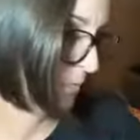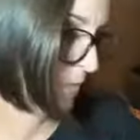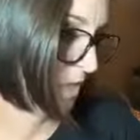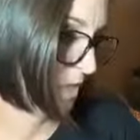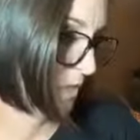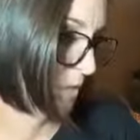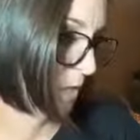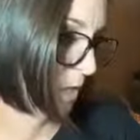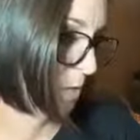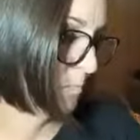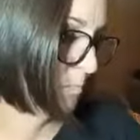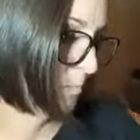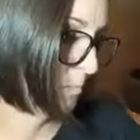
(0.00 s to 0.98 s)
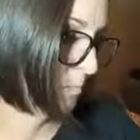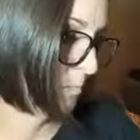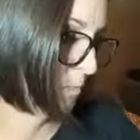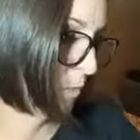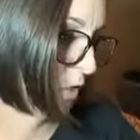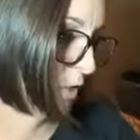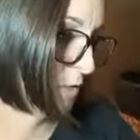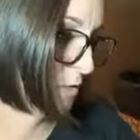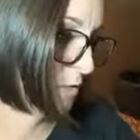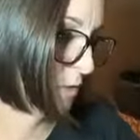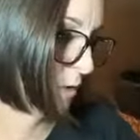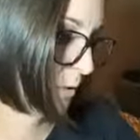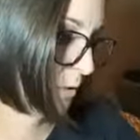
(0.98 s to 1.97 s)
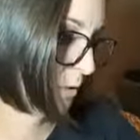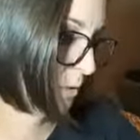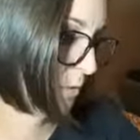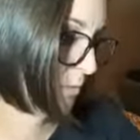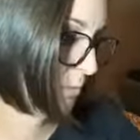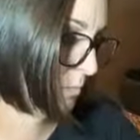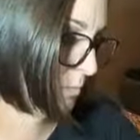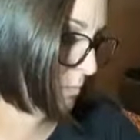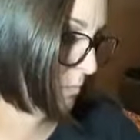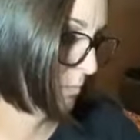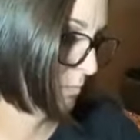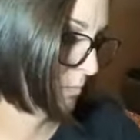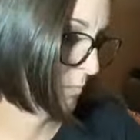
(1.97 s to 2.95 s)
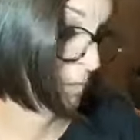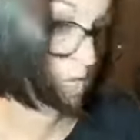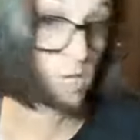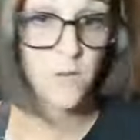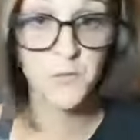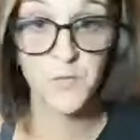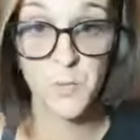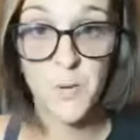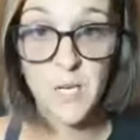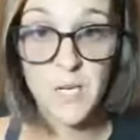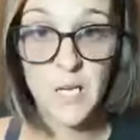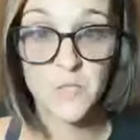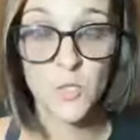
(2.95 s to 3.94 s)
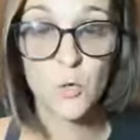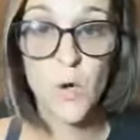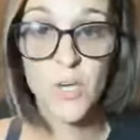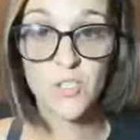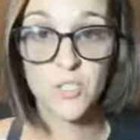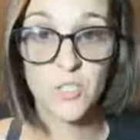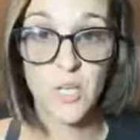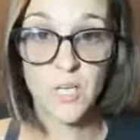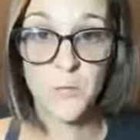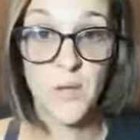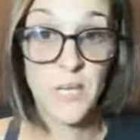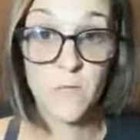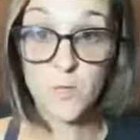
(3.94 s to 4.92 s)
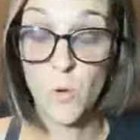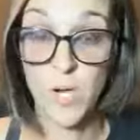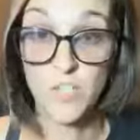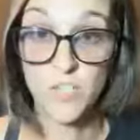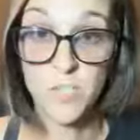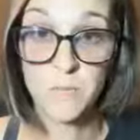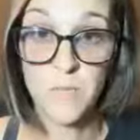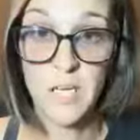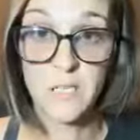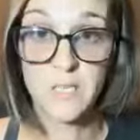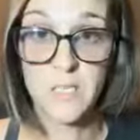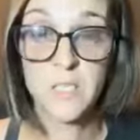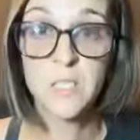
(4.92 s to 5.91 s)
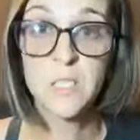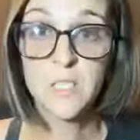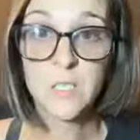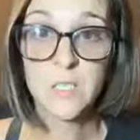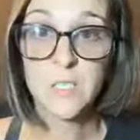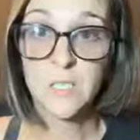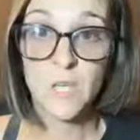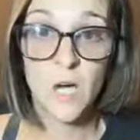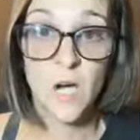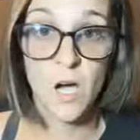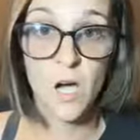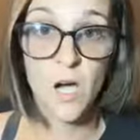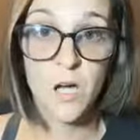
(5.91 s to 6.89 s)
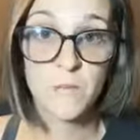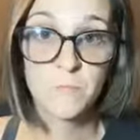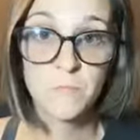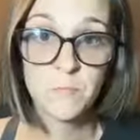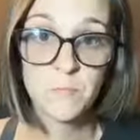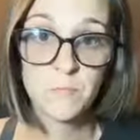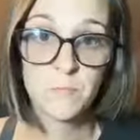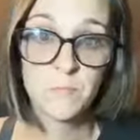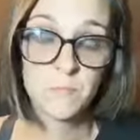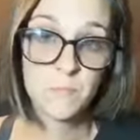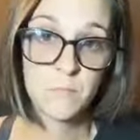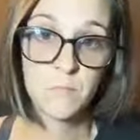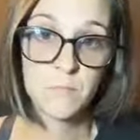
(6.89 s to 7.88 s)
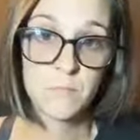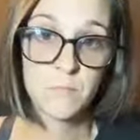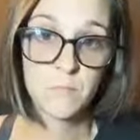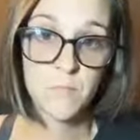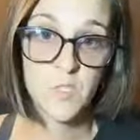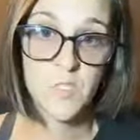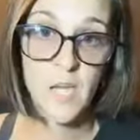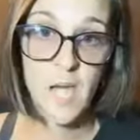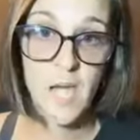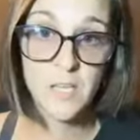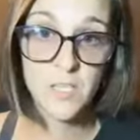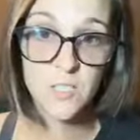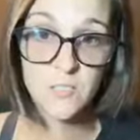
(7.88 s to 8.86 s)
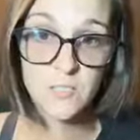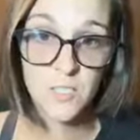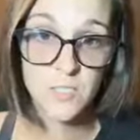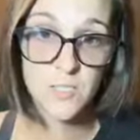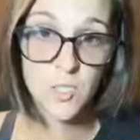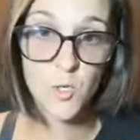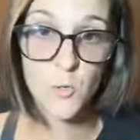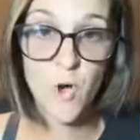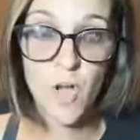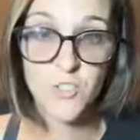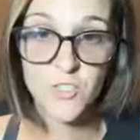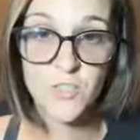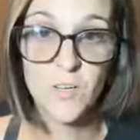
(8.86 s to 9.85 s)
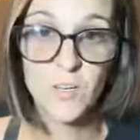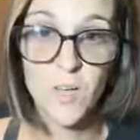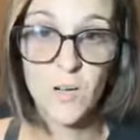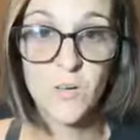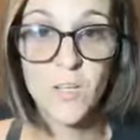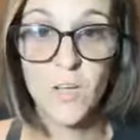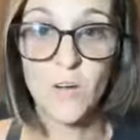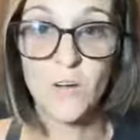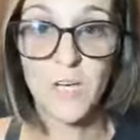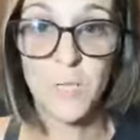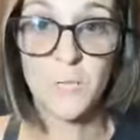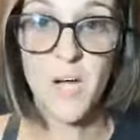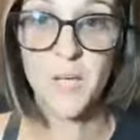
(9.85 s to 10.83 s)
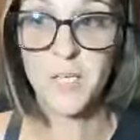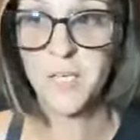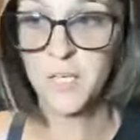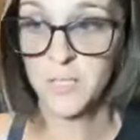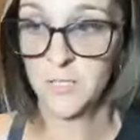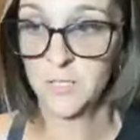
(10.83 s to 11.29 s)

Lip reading: Let's see. What else is going on? If somebody has a question, anybody have a question? Mandy? Zach, I see you're watching. Hello, hello, everybody.